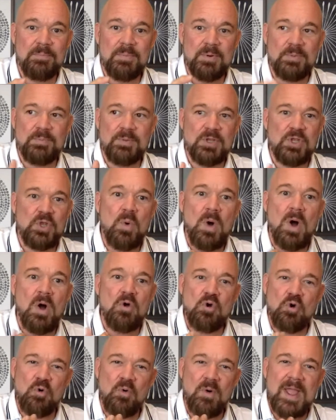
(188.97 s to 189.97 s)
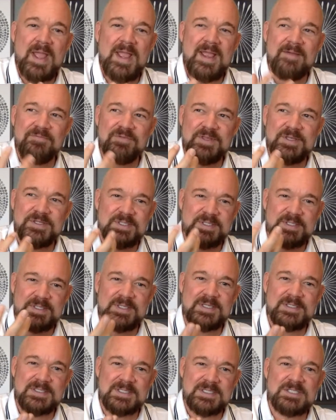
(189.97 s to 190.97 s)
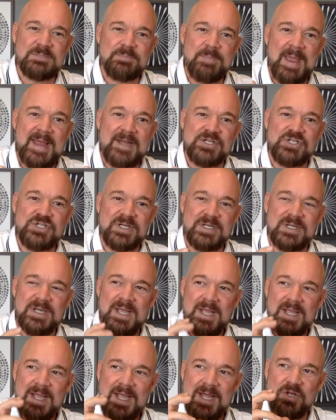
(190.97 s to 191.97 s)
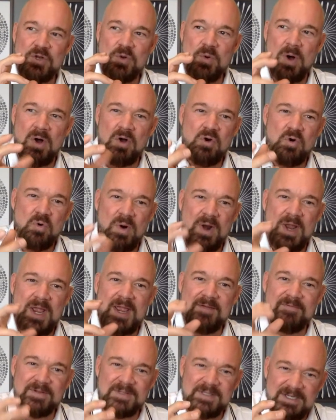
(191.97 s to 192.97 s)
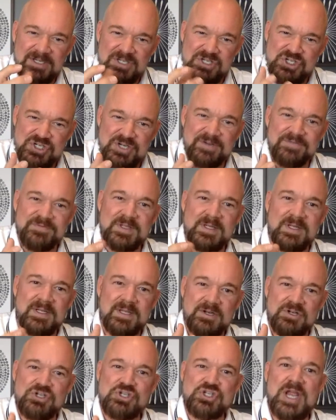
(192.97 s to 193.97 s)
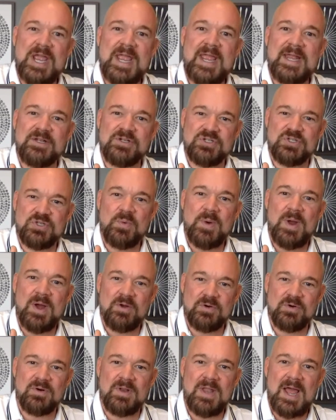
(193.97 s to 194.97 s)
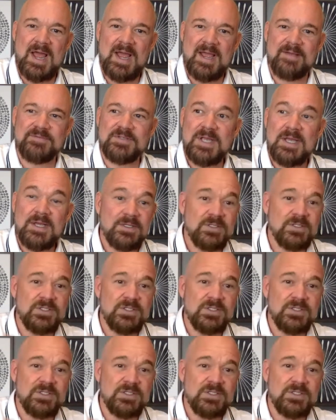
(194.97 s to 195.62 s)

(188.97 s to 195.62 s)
But, but you all crave this, this expansion, and you all crave a little shift and a little change throughout your lives.